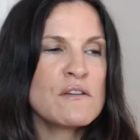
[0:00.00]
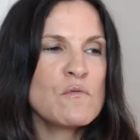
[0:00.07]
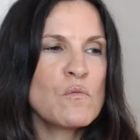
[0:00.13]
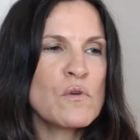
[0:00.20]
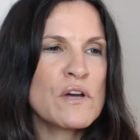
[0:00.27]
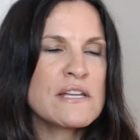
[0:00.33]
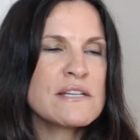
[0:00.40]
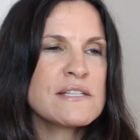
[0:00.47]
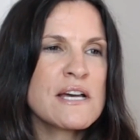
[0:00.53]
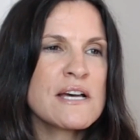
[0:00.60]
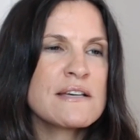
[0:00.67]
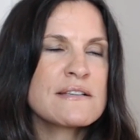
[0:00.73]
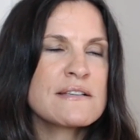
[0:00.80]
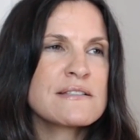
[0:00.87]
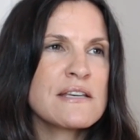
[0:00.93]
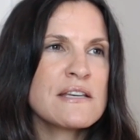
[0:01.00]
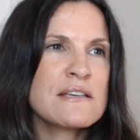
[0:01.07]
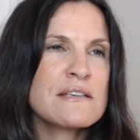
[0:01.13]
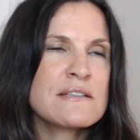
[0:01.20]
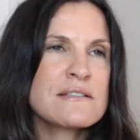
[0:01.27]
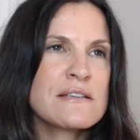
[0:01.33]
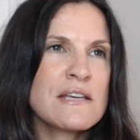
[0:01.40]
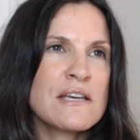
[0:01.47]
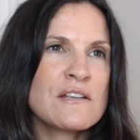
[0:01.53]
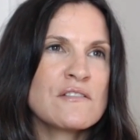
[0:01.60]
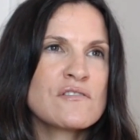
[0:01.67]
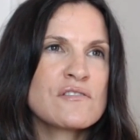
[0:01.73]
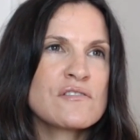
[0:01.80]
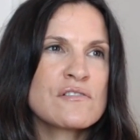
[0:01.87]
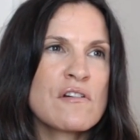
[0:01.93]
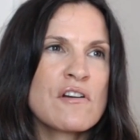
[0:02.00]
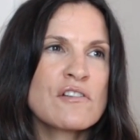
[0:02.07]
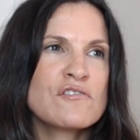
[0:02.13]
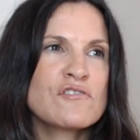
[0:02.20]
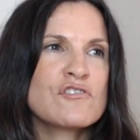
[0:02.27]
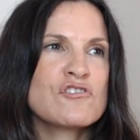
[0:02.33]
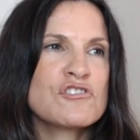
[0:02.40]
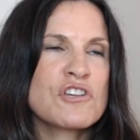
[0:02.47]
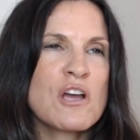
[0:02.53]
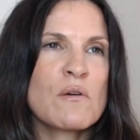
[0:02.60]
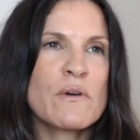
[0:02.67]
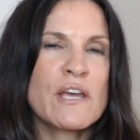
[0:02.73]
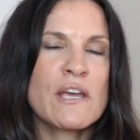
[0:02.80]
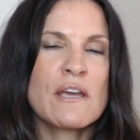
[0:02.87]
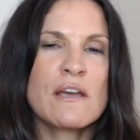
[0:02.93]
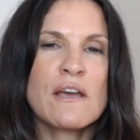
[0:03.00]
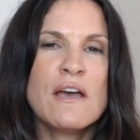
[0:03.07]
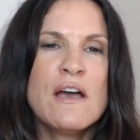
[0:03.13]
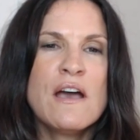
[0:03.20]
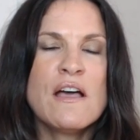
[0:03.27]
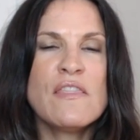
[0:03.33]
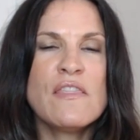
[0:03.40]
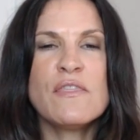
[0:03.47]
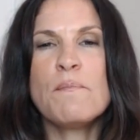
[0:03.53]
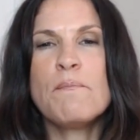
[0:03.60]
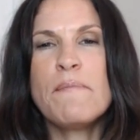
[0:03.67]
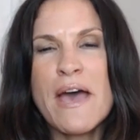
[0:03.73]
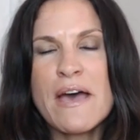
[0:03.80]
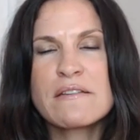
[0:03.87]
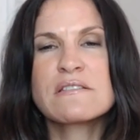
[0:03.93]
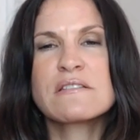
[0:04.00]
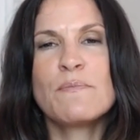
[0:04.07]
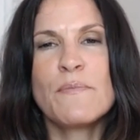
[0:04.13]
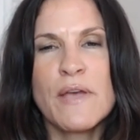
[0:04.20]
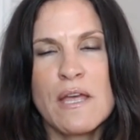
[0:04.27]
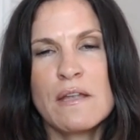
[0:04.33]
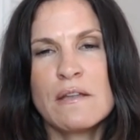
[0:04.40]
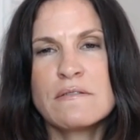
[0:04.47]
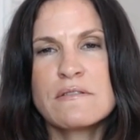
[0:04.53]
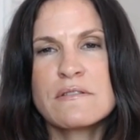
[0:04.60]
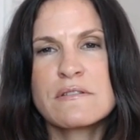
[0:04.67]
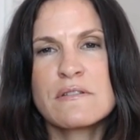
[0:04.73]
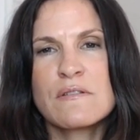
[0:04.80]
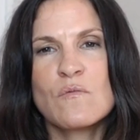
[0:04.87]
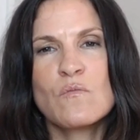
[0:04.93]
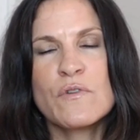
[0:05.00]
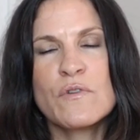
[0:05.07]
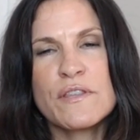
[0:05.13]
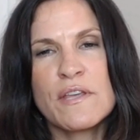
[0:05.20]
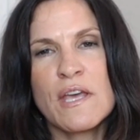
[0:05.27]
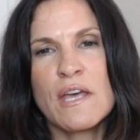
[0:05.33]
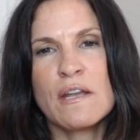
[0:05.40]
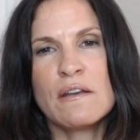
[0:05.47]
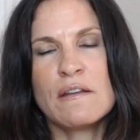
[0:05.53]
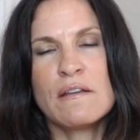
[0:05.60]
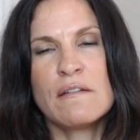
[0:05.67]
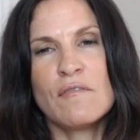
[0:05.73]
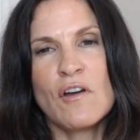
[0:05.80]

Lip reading: what it does is it starts showing the best pins within,